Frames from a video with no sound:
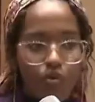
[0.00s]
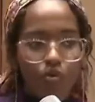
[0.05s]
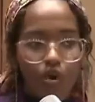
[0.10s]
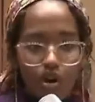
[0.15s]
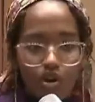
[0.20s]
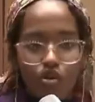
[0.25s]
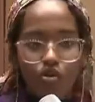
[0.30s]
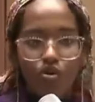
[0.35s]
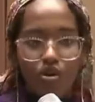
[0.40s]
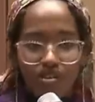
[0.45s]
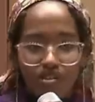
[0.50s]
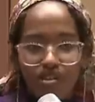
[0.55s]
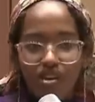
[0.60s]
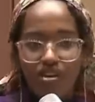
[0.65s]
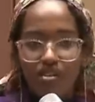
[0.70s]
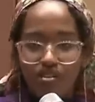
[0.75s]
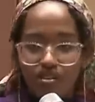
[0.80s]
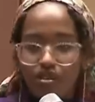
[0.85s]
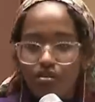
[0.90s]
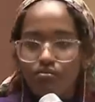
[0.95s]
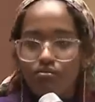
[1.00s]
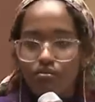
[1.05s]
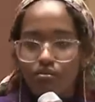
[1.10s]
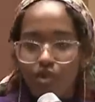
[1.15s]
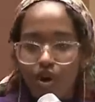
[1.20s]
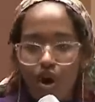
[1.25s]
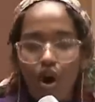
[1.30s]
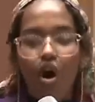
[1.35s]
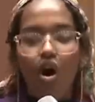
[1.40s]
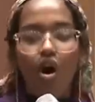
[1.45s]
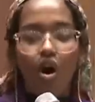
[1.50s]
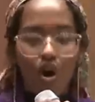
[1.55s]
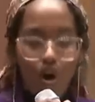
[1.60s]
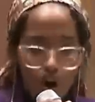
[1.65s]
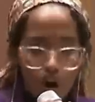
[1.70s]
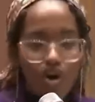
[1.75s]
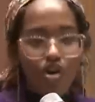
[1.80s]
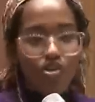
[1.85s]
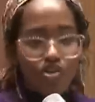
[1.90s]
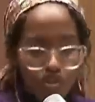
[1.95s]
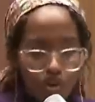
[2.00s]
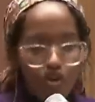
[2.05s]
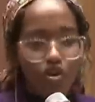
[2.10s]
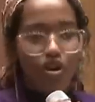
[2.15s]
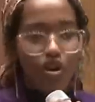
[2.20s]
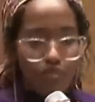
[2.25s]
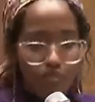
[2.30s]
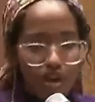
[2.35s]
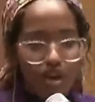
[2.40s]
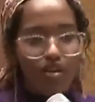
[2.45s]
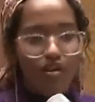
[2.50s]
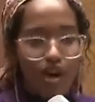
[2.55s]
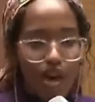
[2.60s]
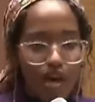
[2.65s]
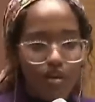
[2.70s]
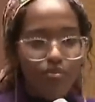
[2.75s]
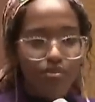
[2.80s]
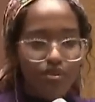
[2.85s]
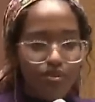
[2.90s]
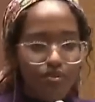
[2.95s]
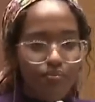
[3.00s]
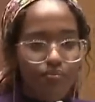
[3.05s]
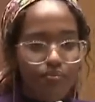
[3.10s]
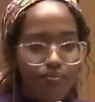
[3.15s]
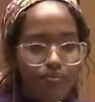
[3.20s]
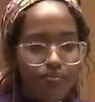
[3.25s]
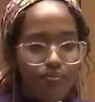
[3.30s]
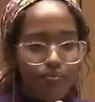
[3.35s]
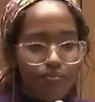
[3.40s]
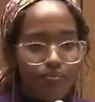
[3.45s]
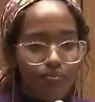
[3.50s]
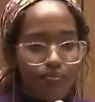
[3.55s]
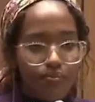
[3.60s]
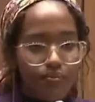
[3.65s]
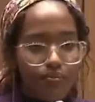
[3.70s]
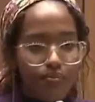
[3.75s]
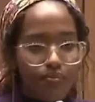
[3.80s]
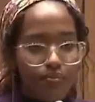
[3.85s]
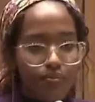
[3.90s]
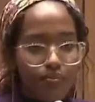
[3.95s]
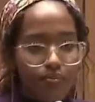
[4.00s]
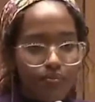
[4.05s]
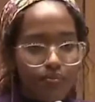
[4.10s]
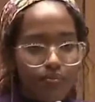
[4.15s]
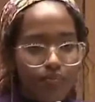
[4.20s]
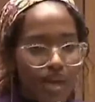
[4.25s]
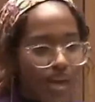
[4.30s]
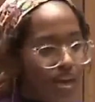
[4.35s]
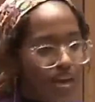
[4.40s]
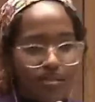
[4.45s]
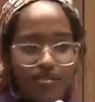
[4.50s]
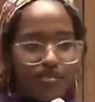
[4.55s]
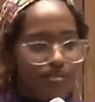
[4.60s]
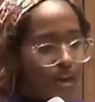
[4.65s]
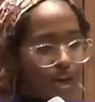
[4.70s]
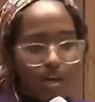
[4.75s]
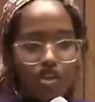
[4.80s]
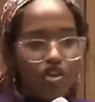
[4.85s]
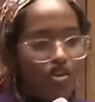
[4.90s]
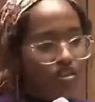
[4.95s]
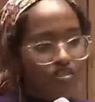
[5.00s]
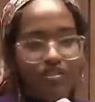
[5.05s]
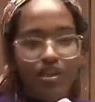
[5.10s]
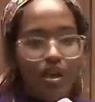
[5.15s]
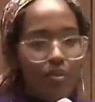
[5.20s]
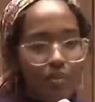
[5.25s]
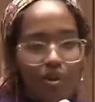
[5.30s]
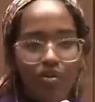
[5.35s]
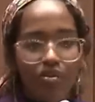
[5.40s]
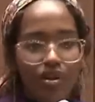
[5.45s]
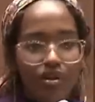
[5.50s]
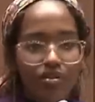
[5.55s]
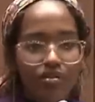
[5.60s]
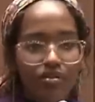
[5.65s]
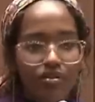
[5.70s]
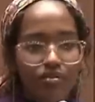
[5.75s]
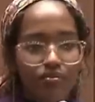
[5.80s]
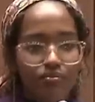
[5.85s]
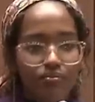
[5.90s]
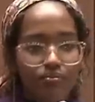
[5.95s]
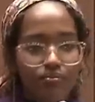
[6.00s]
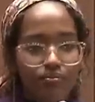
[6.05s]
who are U.S. citizen also commit crimes. It's not just immigrants.